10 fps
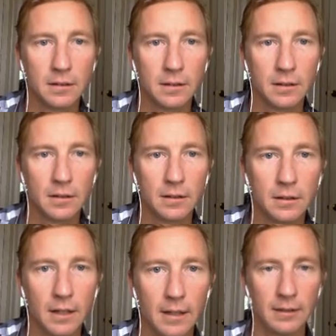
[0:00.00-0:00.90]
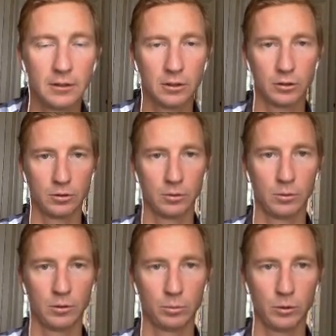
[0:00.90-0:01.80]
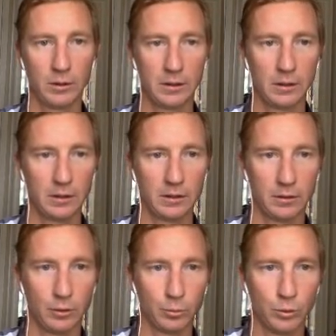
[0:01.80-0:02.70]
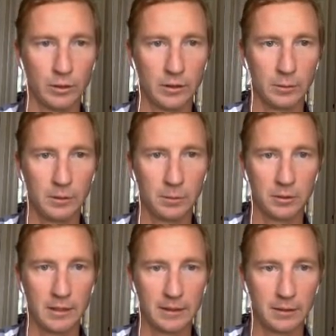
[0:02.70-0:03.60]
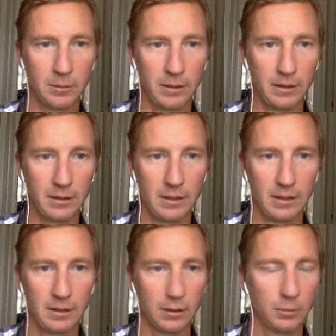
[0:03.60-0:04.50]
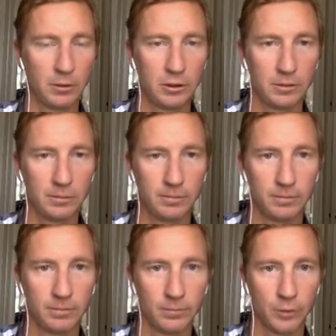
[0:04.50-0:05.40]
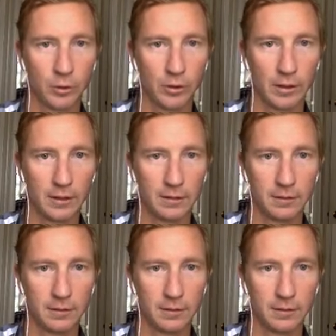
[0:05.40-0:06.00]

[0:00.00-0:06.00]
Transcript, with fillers: the knight, so is it with the rook? The rook is being protected by the knight or bishop or the knight?